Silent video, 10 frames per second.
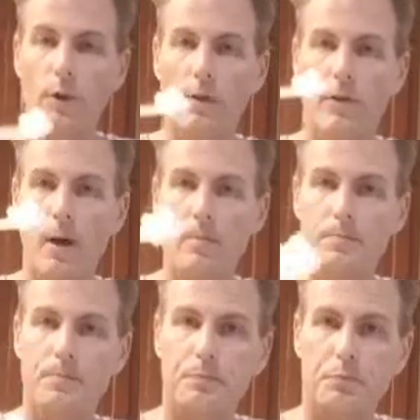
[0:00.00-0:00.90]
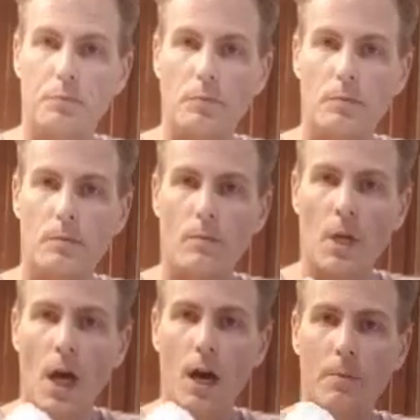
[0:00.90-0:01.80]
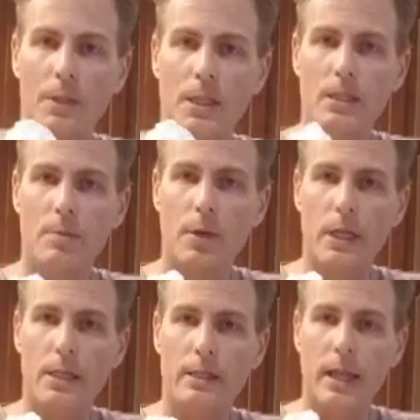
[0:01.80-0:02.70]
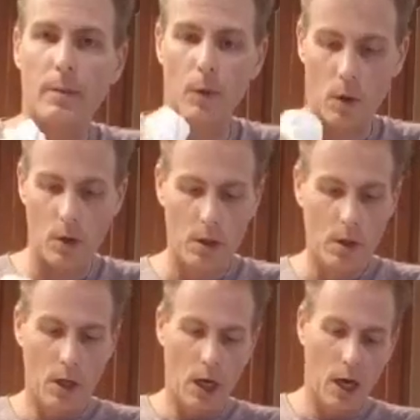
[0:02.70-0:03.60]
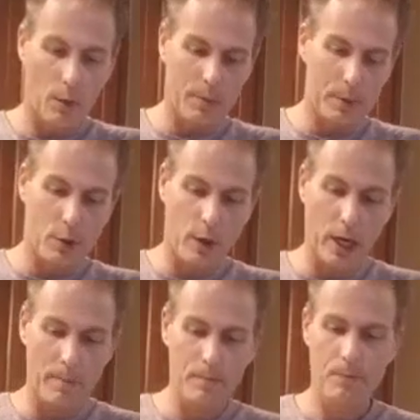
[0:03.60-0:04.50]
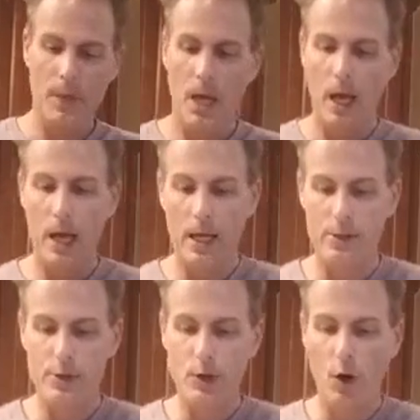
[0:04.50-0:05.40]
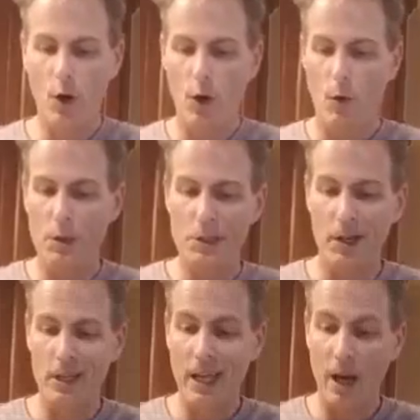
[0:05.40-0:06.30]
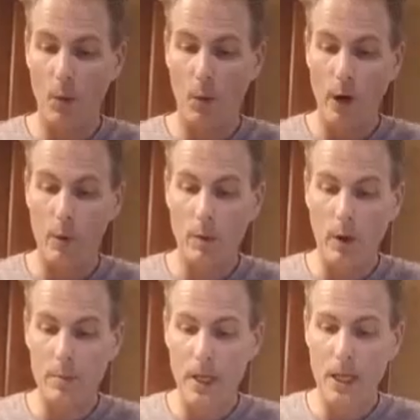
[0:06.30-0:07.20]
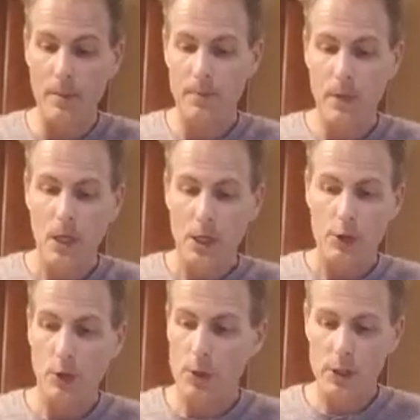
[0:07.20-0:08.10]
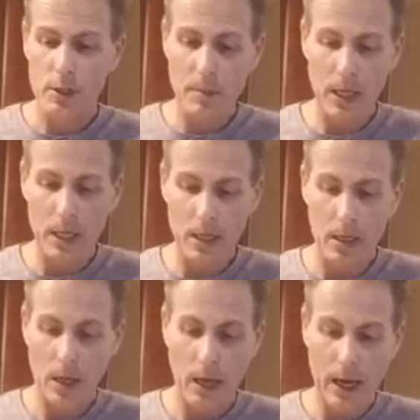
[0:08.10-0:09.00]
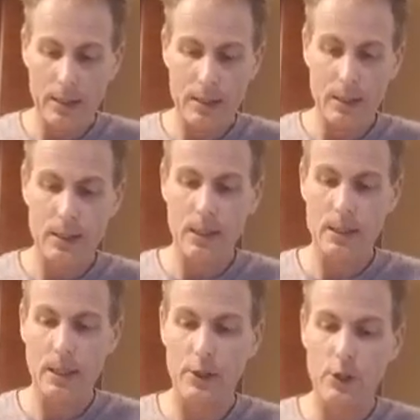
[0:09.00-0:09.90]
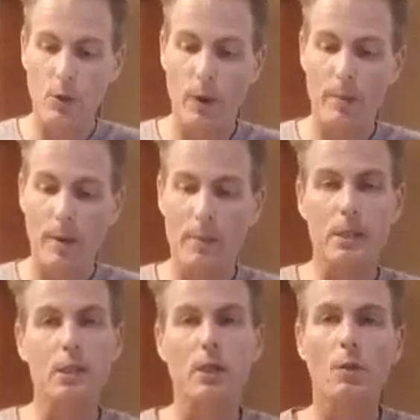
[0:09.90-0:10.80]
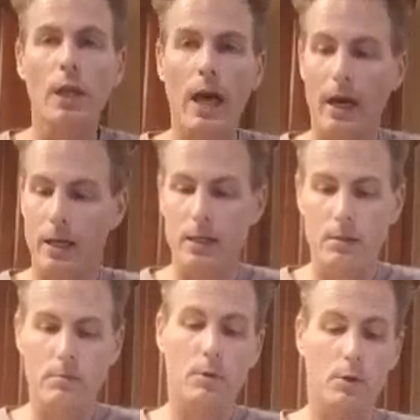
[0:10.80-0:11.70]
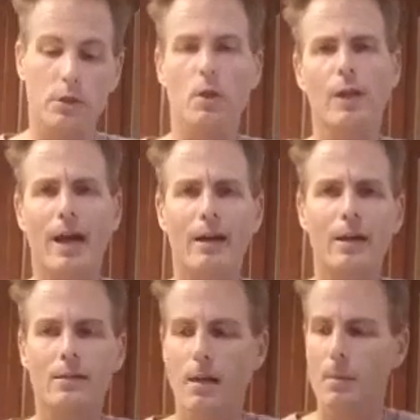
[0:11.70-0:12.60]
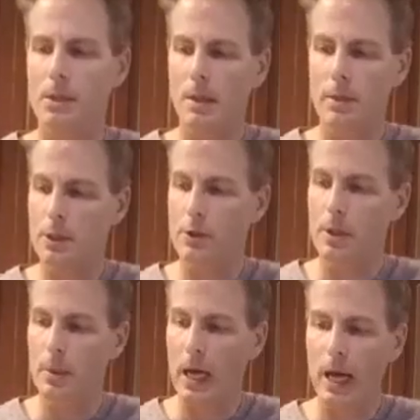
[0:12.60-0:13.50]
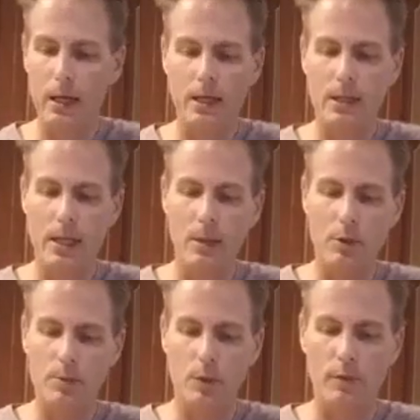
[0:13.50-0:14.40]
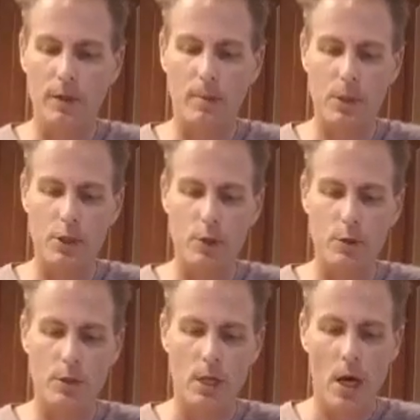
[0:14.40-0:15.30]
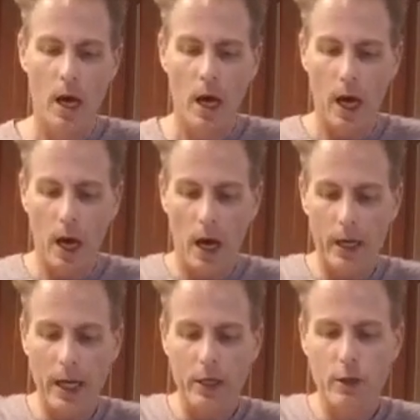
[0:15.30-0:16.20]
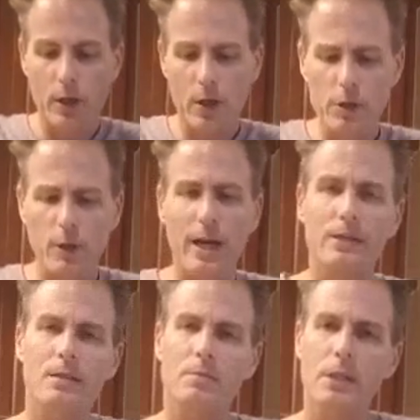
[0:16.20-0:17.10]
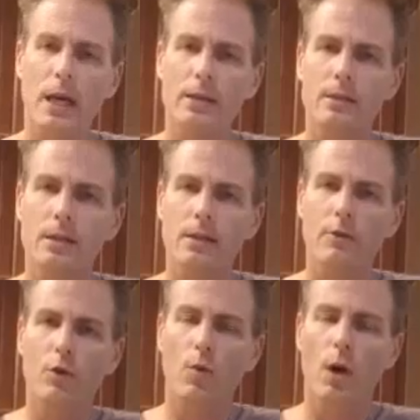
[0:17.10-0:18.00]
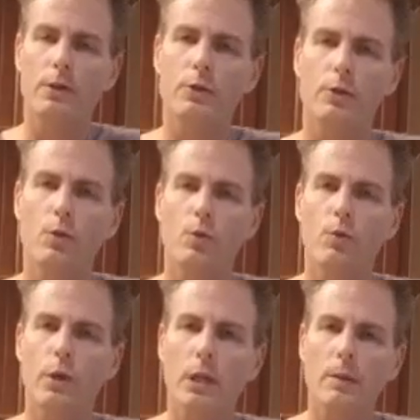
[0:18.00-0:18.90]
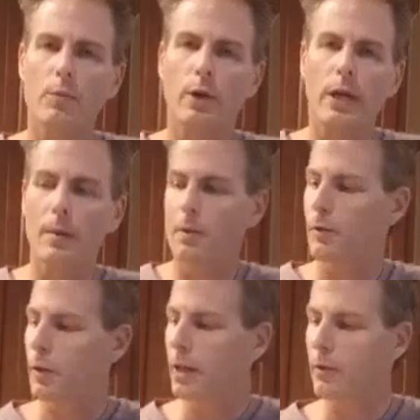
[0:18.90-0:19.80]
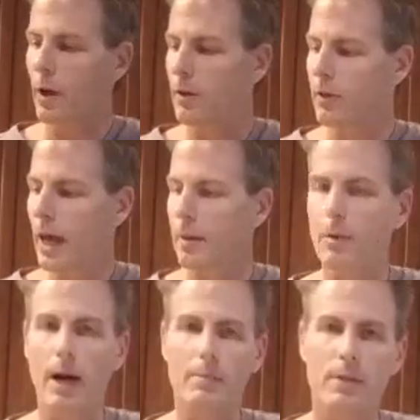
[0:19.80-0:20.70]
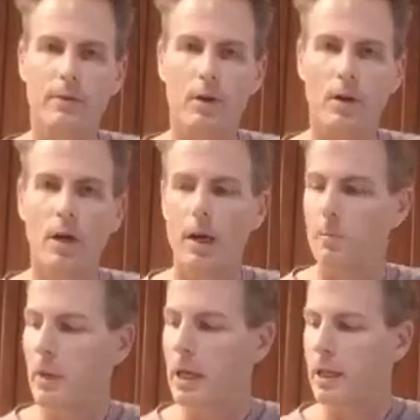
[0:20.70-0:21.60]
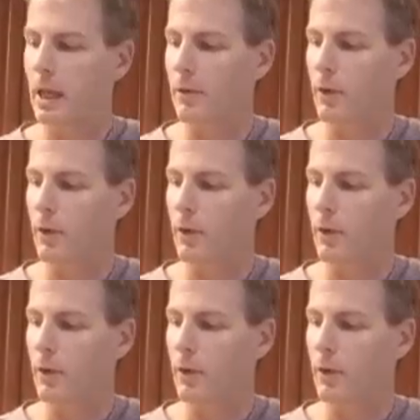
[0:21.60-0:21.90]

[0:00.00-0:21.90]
fluff up. You see it's a pretty stable whipped cream, and so we're starting to get where we want to be. So in just a minute, as this continues to whip, I'm going to slowly add in, it's not much lemon juice, I'm going to add in the tablespoon of lemon juice. Again, you can also add some zest if you want to really bring up the flavor of that, perhaps if you're making that for